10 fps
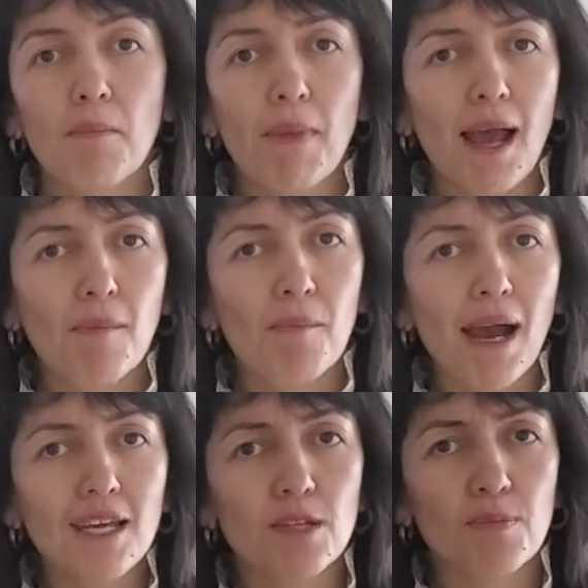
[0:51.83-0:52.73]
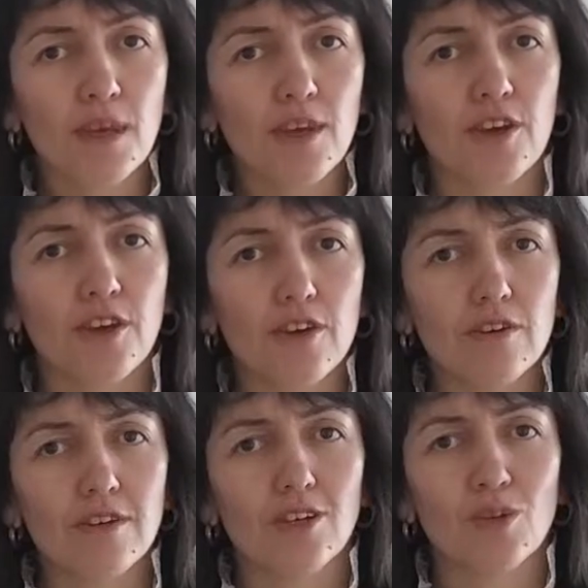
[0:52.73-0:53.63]
might be
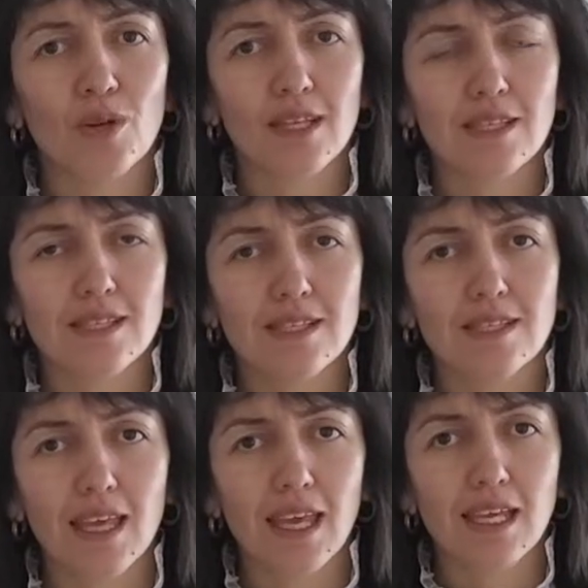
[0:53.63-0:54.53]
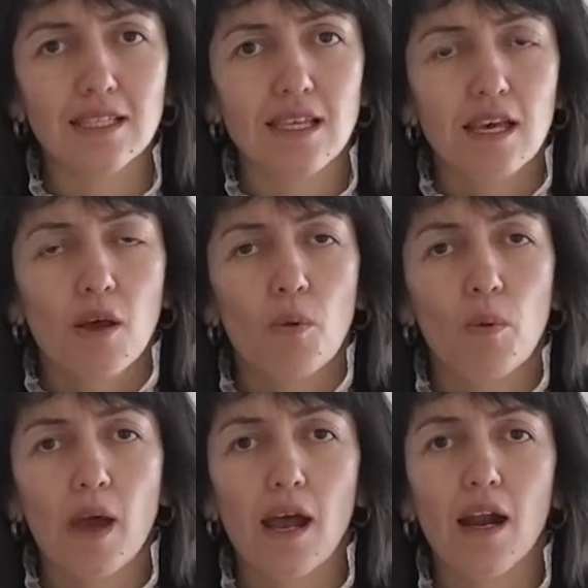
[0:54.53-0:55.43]
here in United States
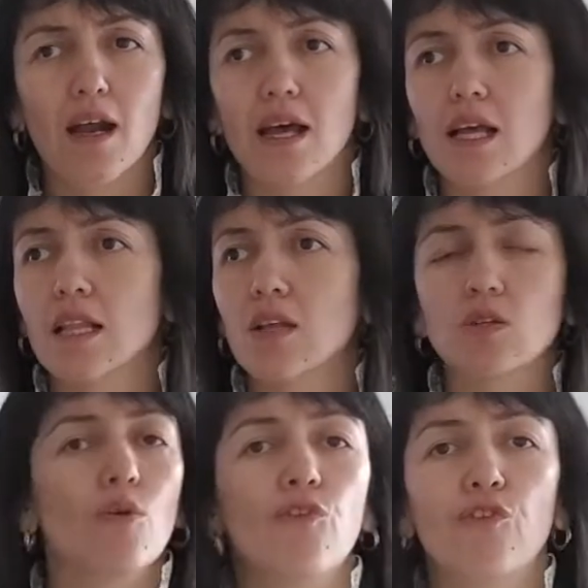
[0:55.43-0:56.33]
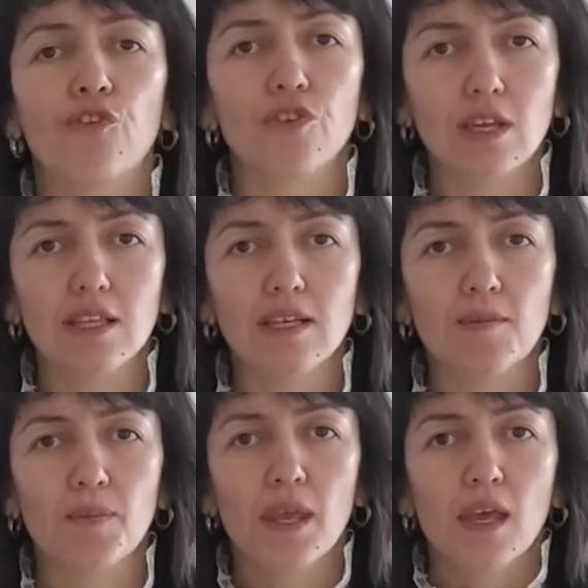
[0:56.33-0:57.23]
where a lot of
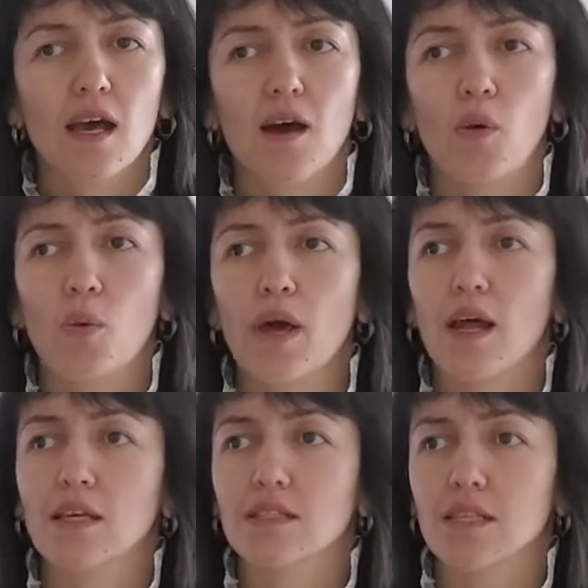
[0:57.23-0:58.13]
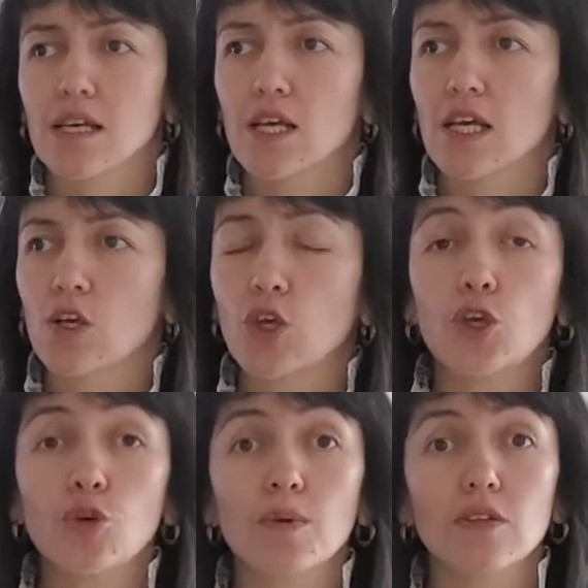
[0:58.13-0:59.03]
freedom, whereas
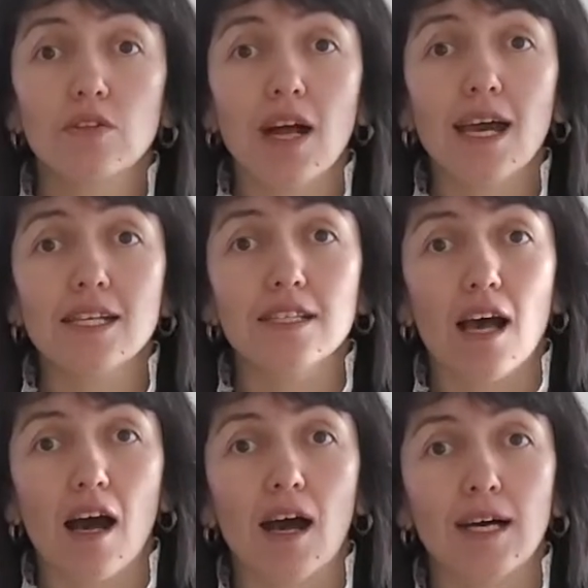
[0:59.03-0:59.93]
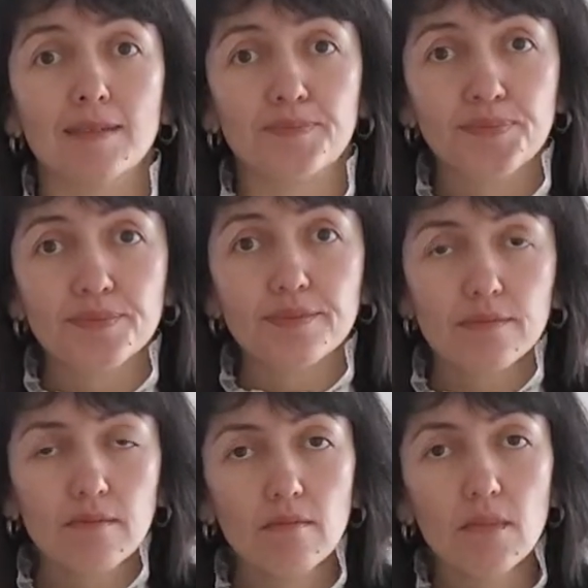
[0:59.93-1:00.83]
human rights are
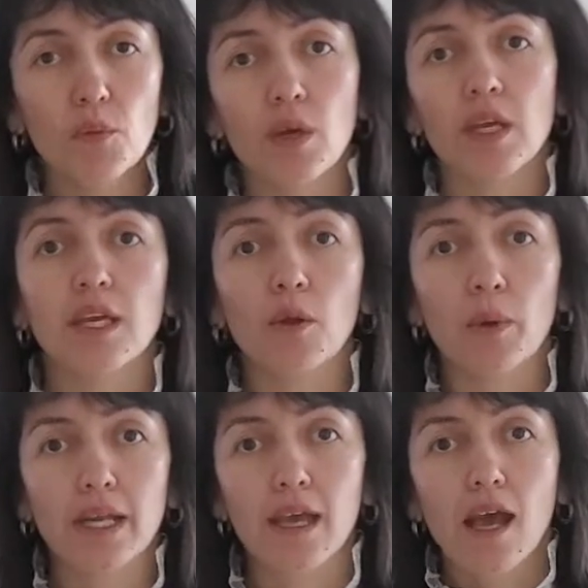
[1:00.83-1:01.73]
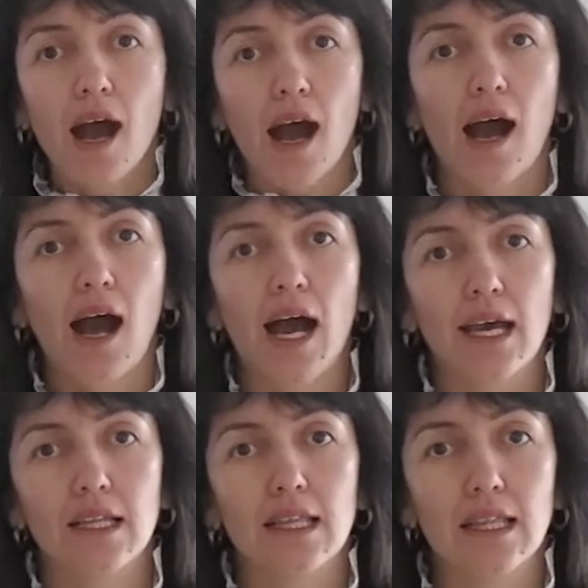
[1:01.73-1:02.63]
in a very
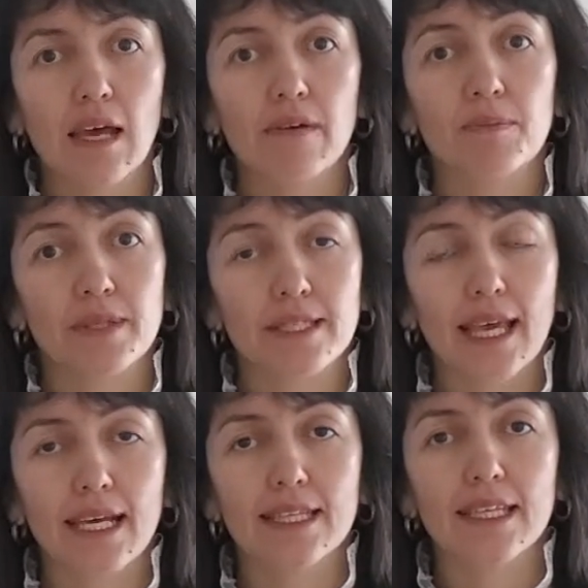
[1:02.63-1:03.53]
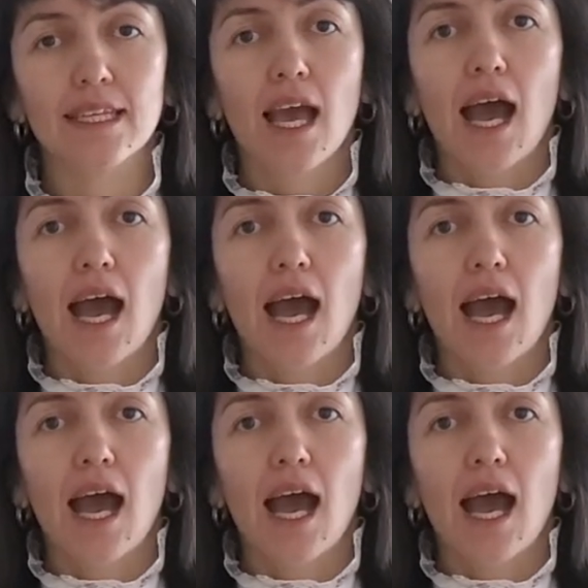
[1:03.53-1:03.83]
high level protected.